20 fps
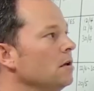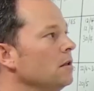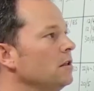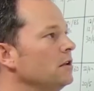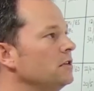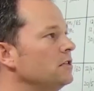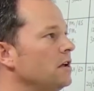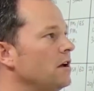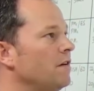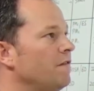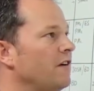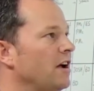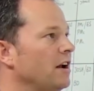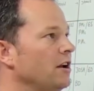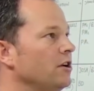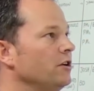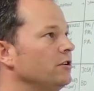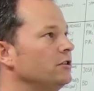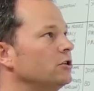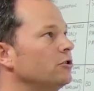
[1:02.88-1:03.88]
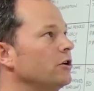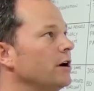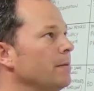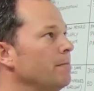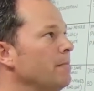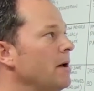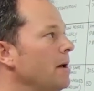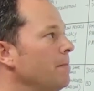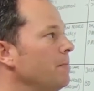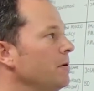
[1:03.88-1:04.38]
This is our value
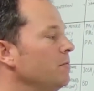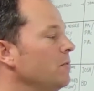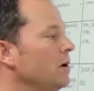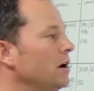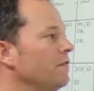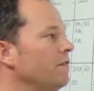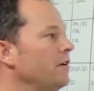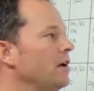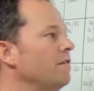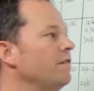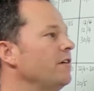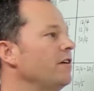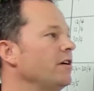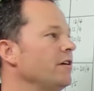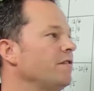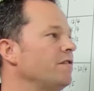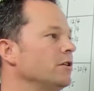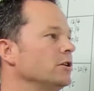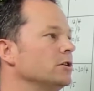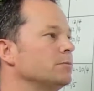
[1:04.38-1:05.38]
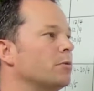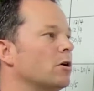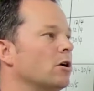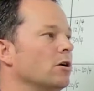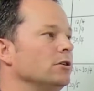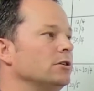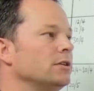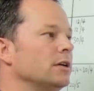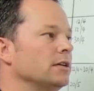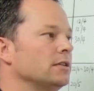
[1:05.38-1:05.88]
stream map, and one of our very first
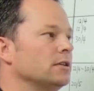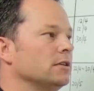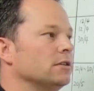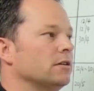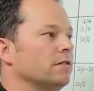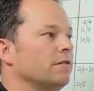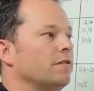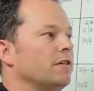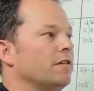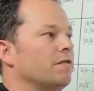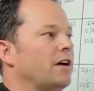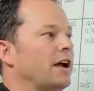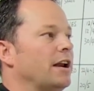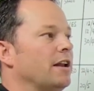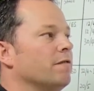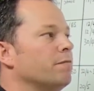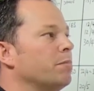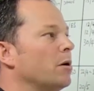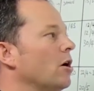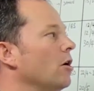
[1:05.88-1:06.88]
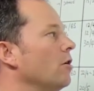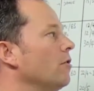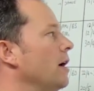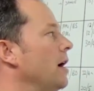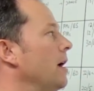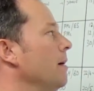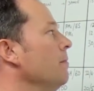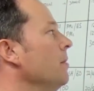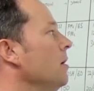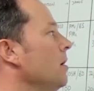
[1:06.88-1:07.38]
processes of the Vative
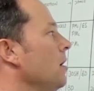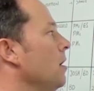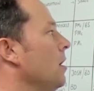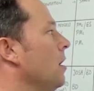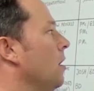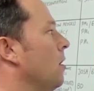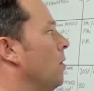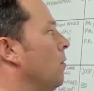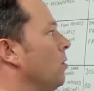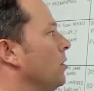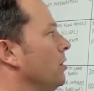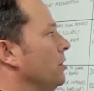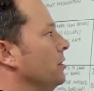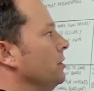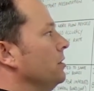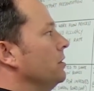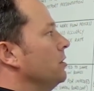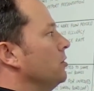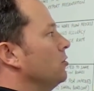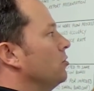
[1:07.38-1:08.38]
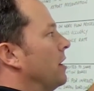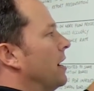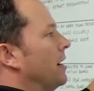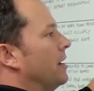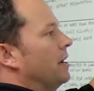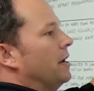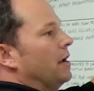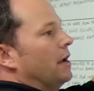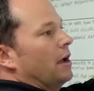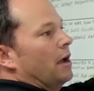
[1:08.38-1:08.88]
program was
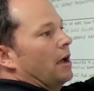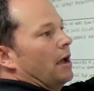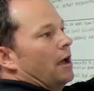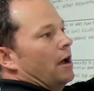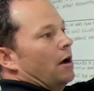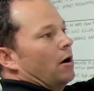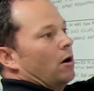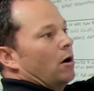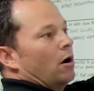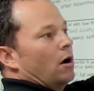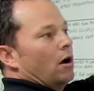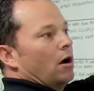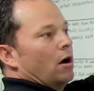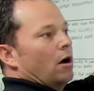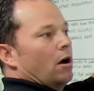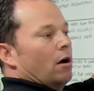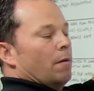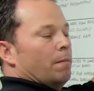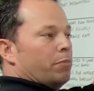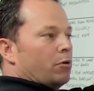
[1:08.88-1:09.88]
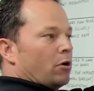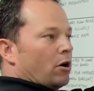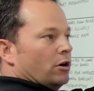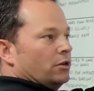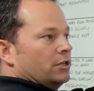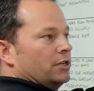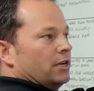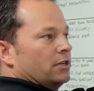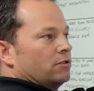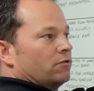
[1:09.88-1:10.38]
tracking our
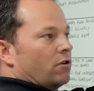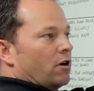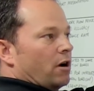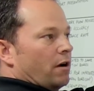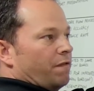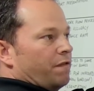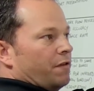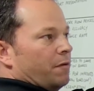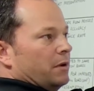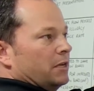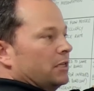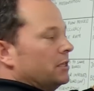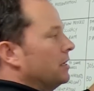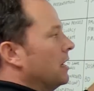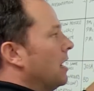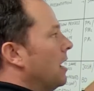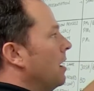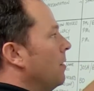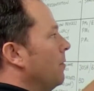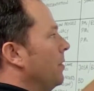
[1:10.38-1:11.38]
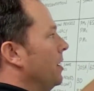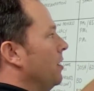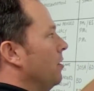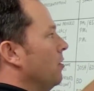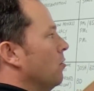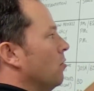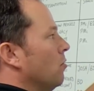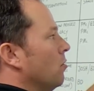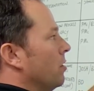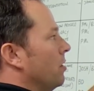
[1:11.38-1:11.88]
process right from the start when
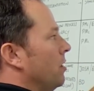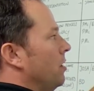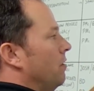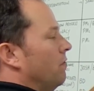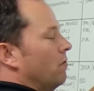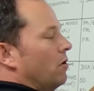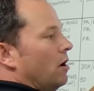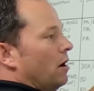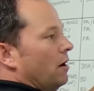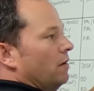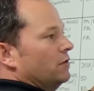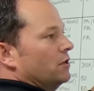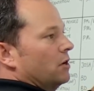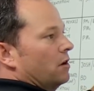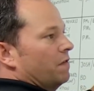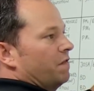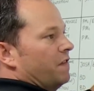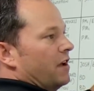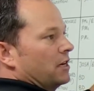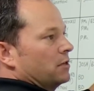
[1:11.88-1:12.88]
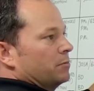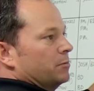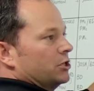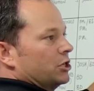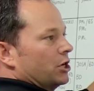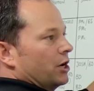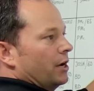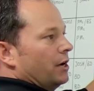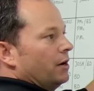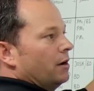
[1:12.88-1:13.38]
an order arrives on the fax
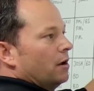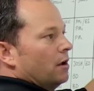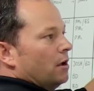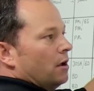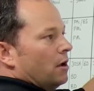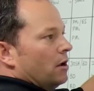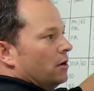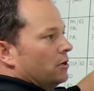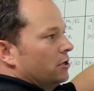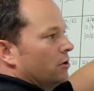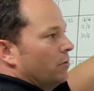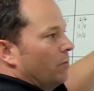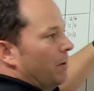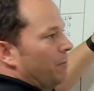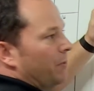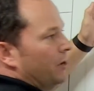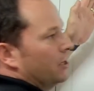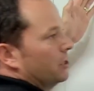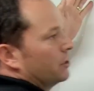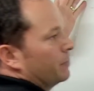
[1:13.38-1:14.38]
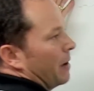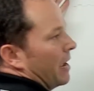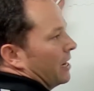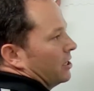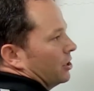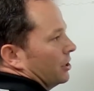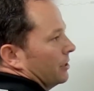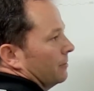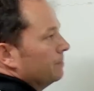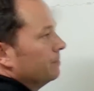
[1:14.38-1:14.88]
machine to when we dispatch it.